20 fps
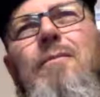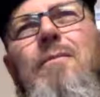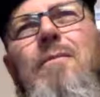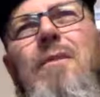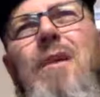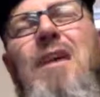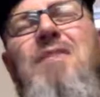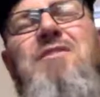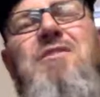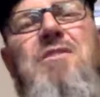
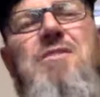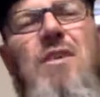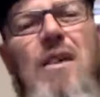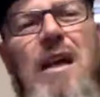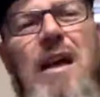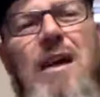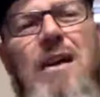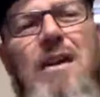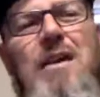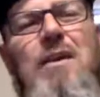I still
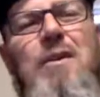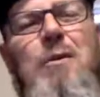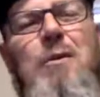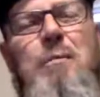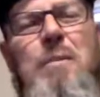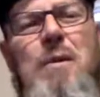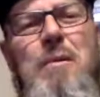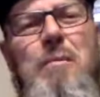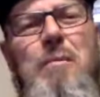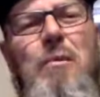hear
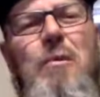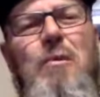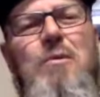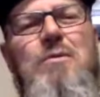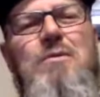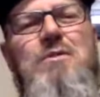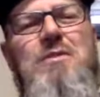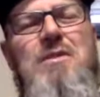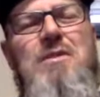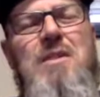people
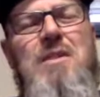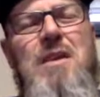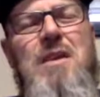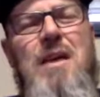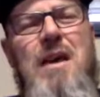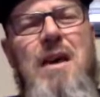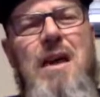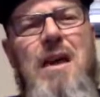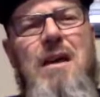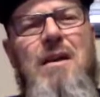
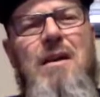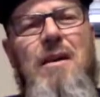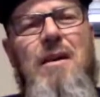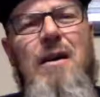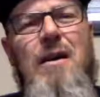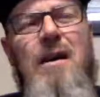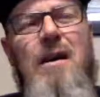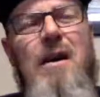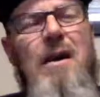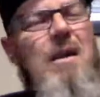say,
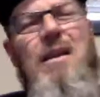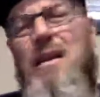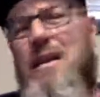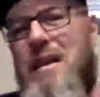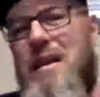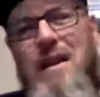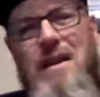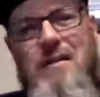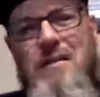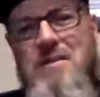and
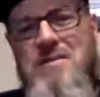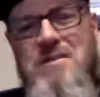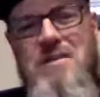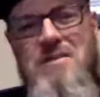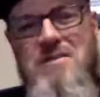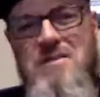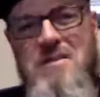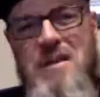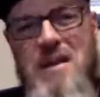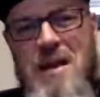again, this
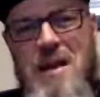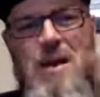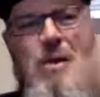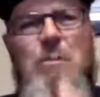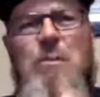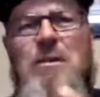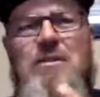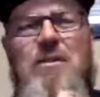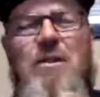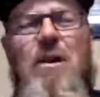isn't a
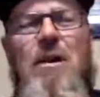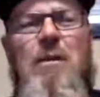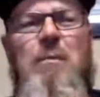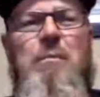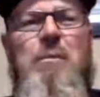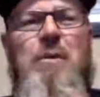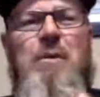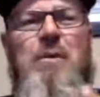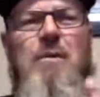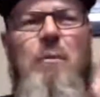helmet talk,
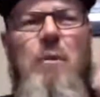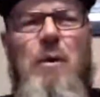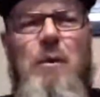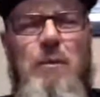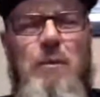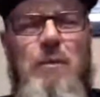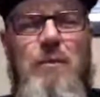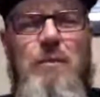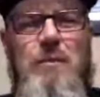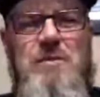but
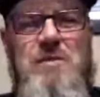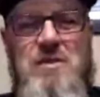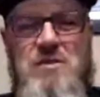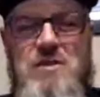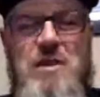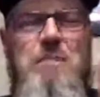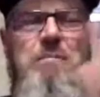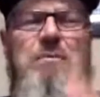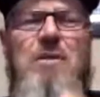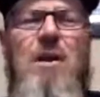since
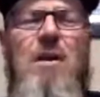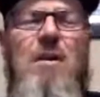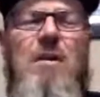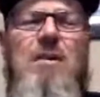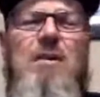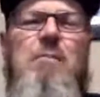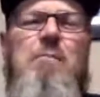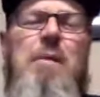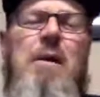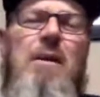I'm
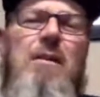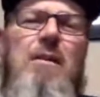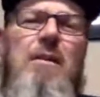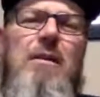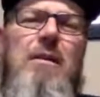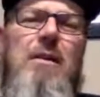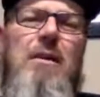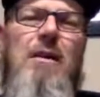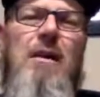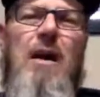talking about
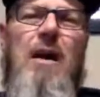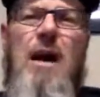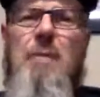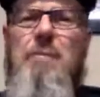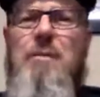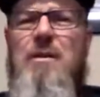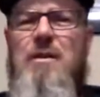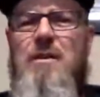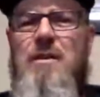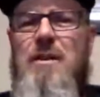it, I'm
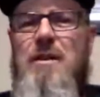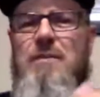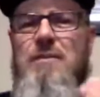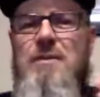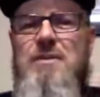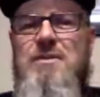going to give you